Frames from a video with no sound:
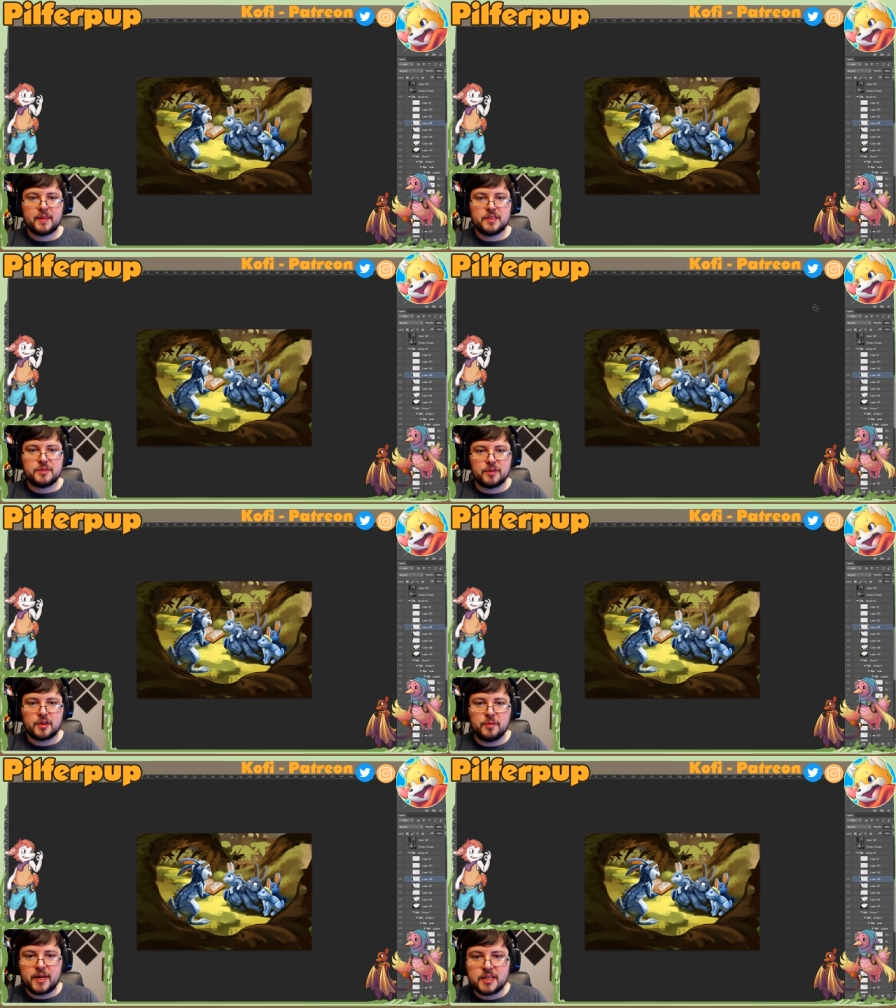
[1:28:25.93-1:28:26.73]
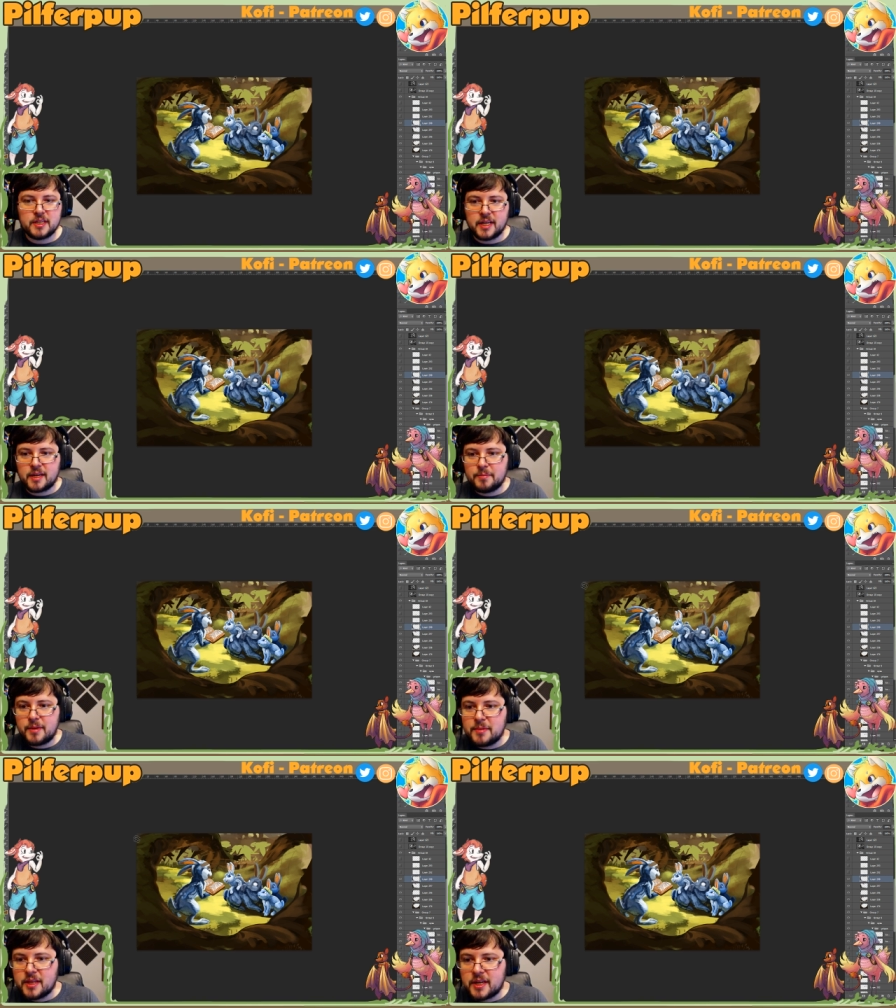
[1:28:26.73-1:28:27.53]
so we'll go back to like
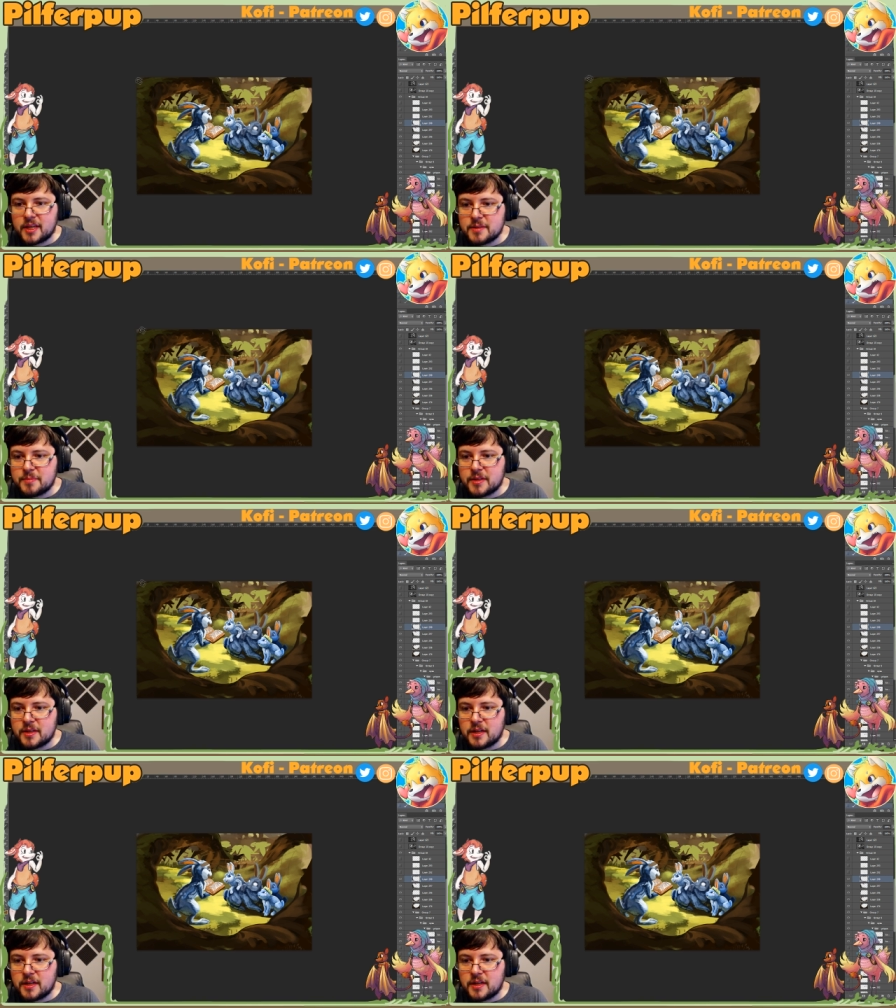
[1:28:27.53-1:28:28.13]
maybe like something